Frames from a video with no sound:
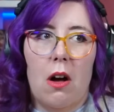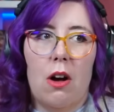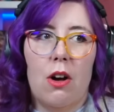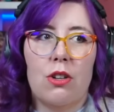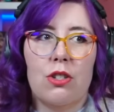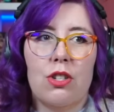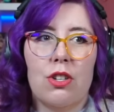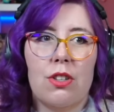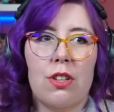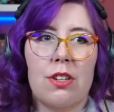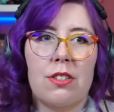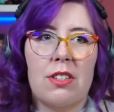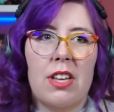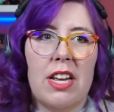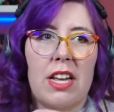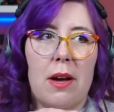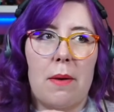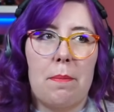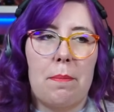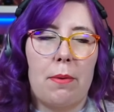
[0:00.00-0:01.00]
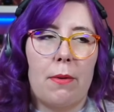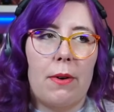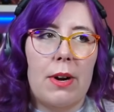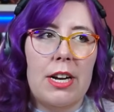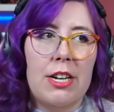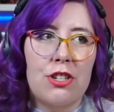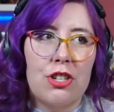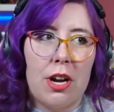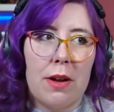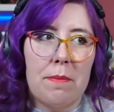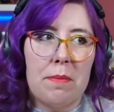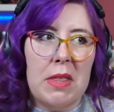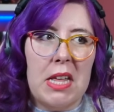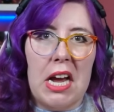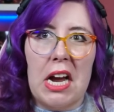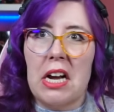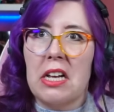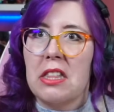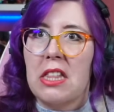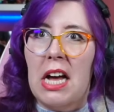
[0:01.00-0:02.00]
Also, there's like a bridge up there.